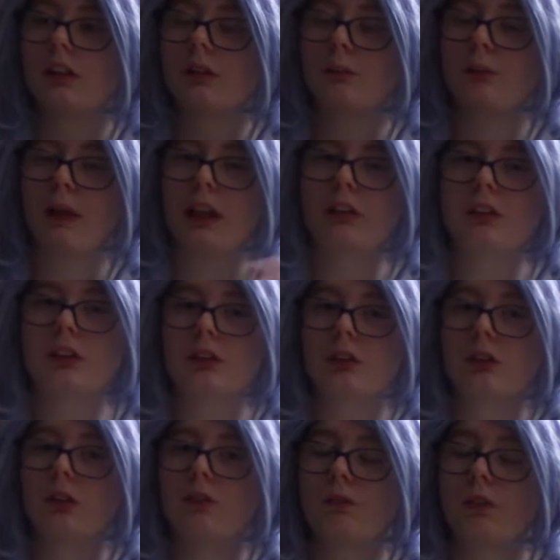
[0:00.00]
pantsers
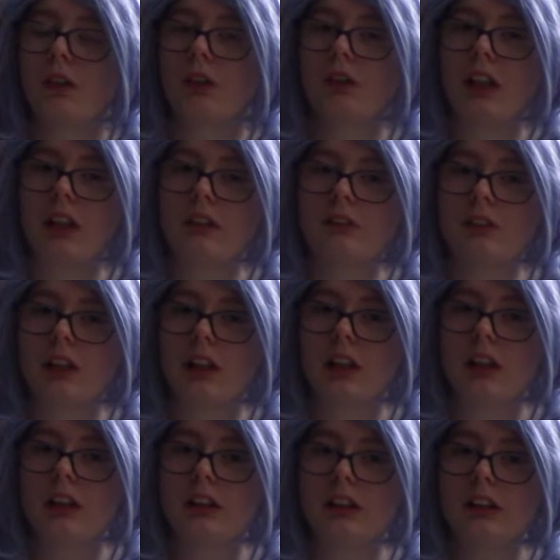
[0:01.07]
don't follow
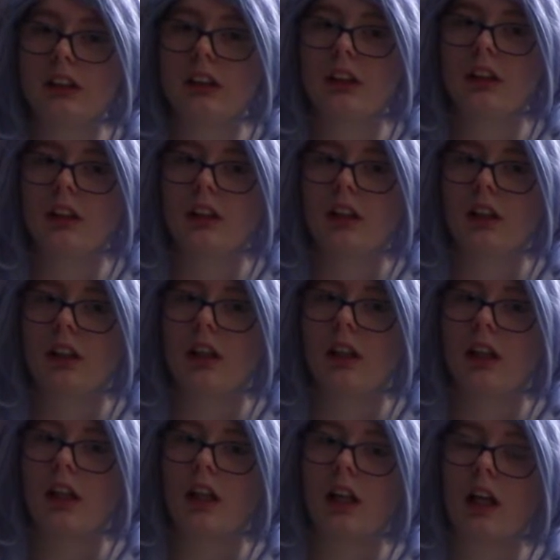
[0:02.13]
outlines
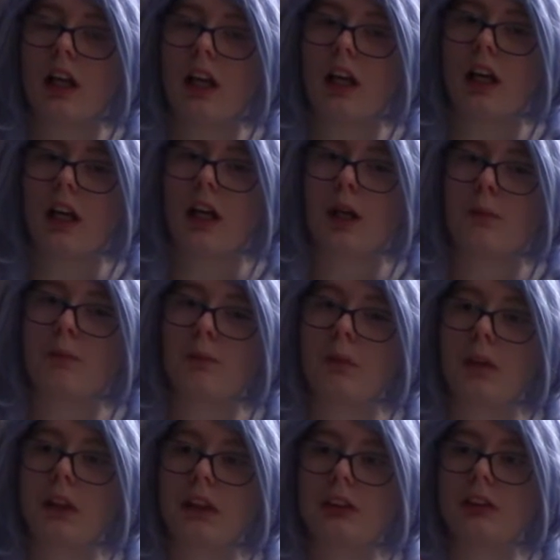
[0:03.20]
and
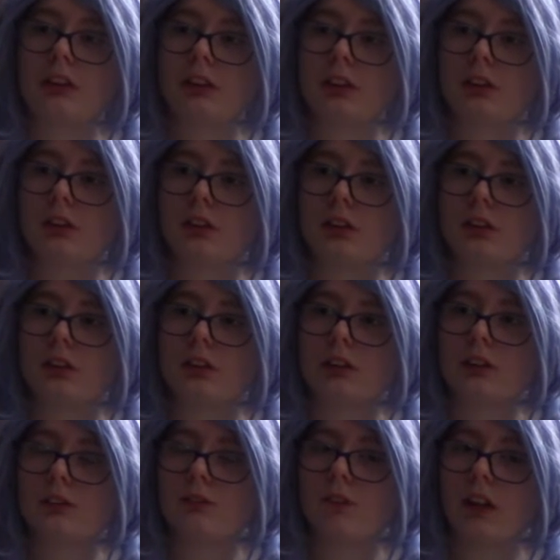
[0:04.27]

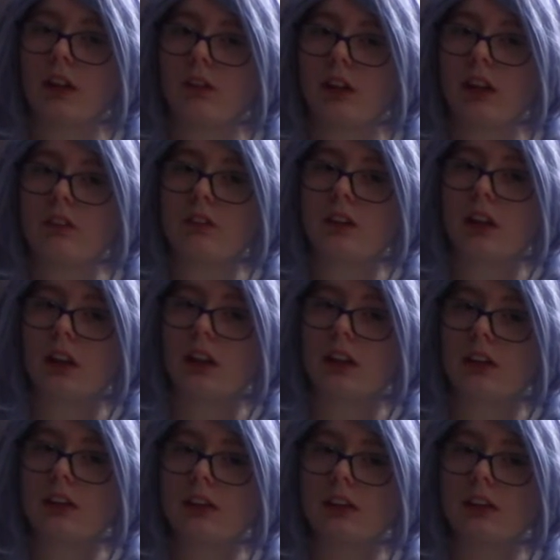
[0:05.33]
plantsters follow outlines,